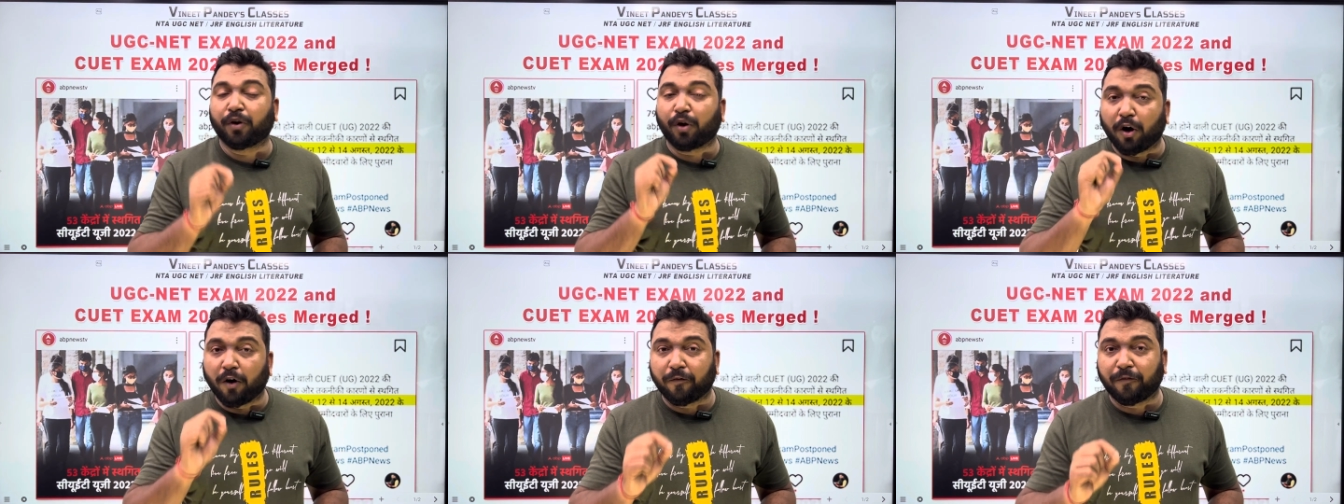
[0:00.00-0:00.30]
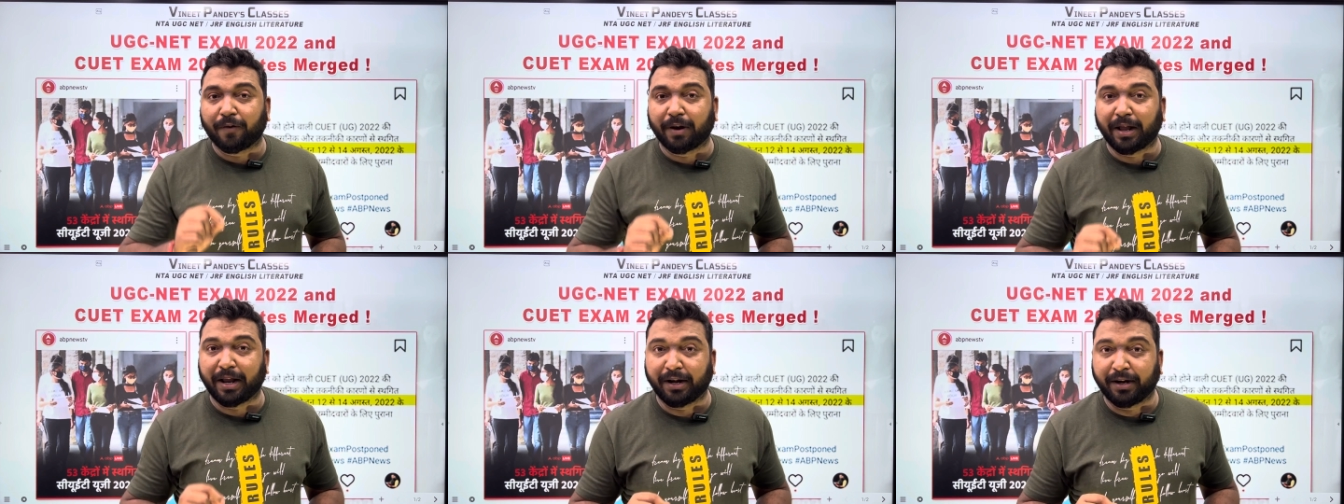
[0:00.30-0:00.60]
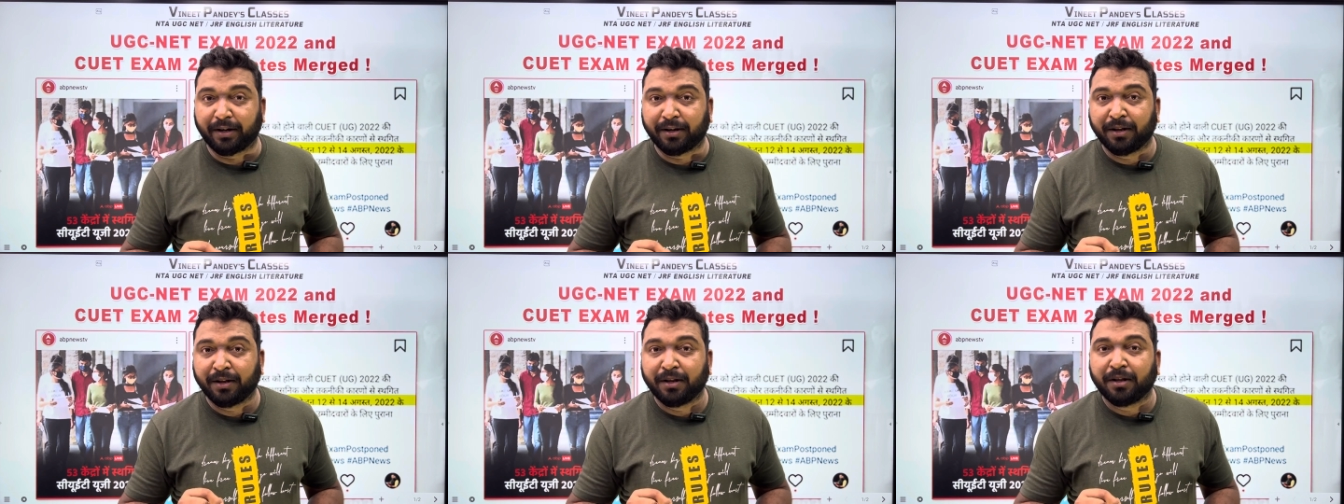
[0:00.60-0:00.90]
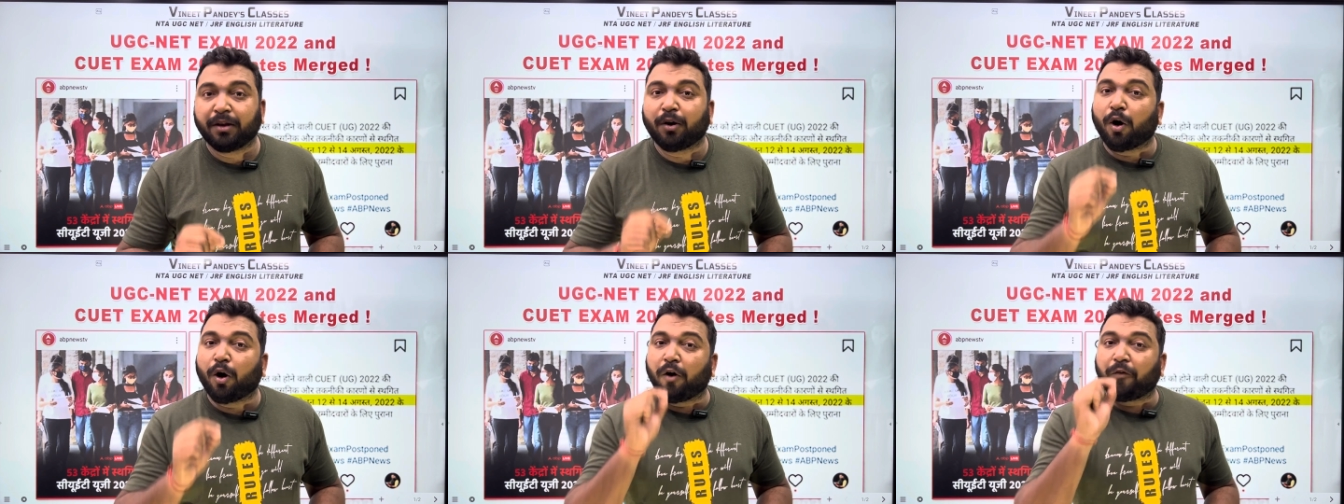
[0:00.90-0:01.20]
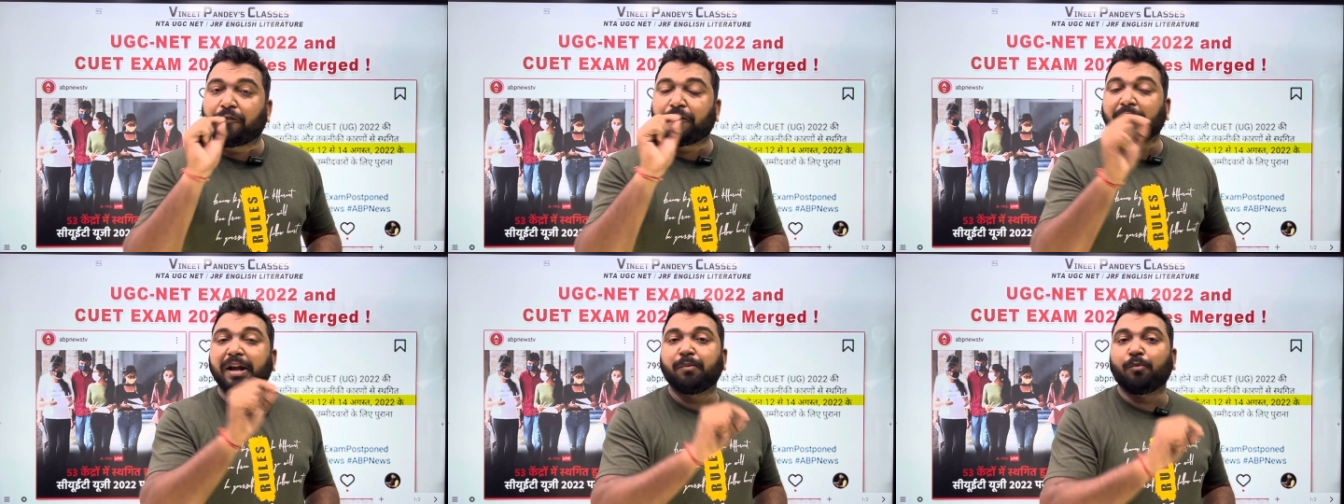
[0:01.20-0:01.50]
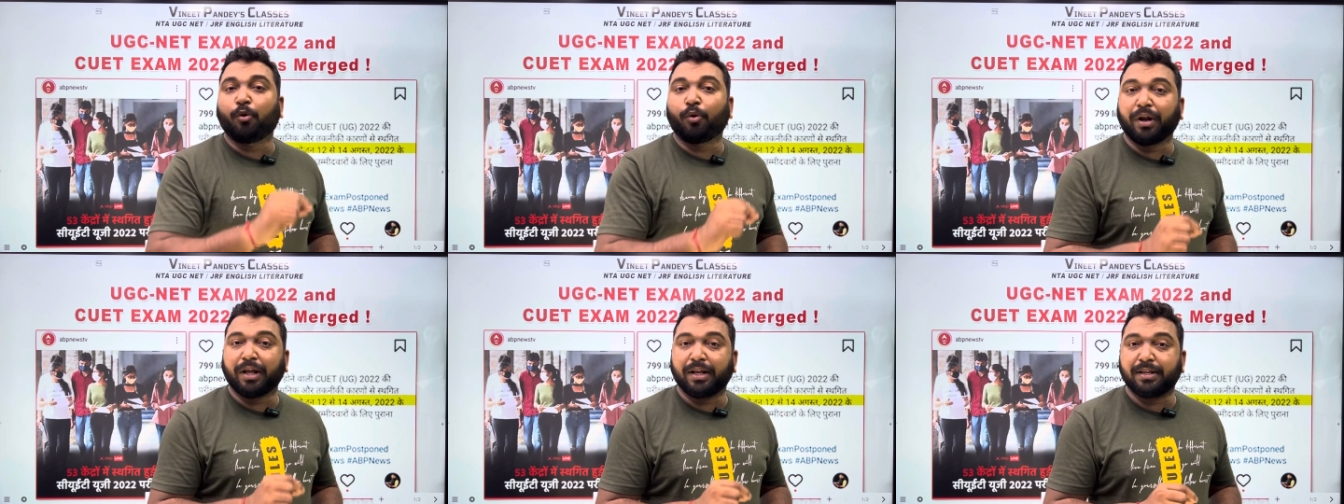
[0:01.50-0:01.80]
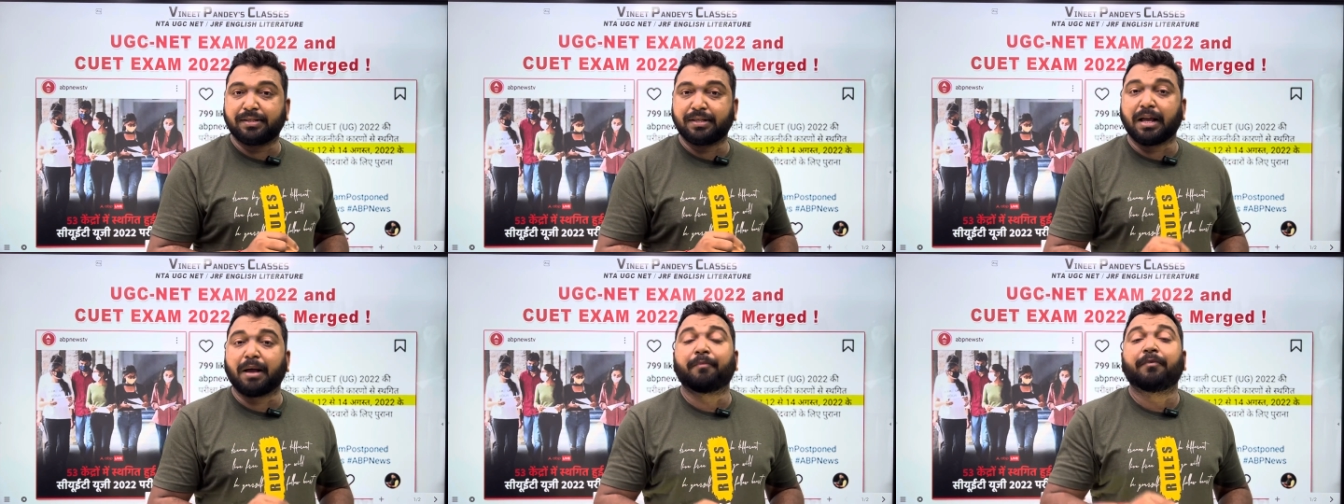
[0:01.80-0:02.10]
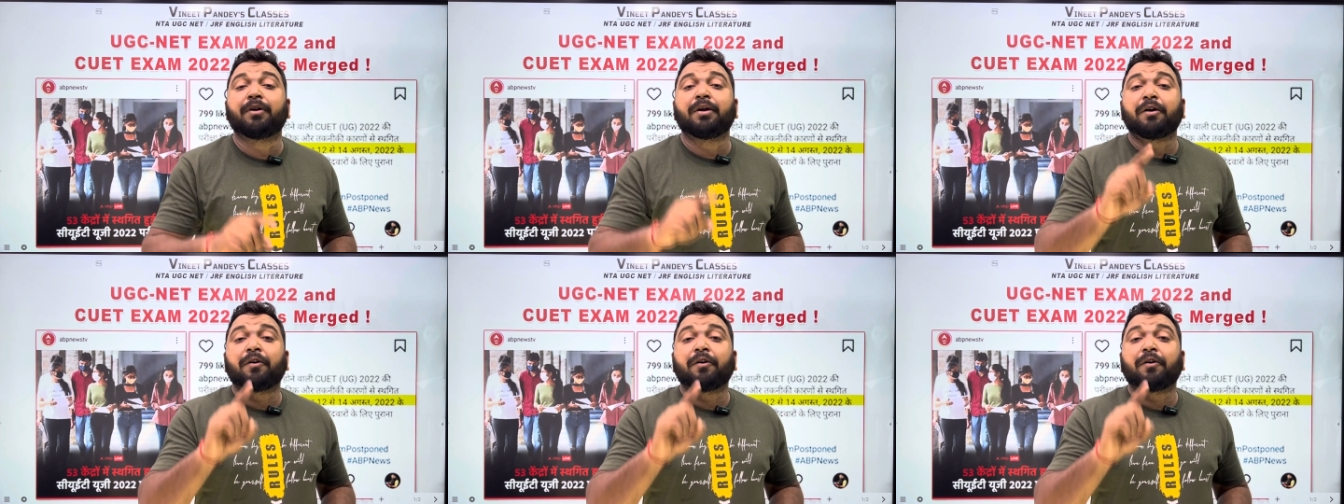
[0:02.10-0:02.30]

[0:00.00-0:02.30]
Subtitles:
offline mode exam.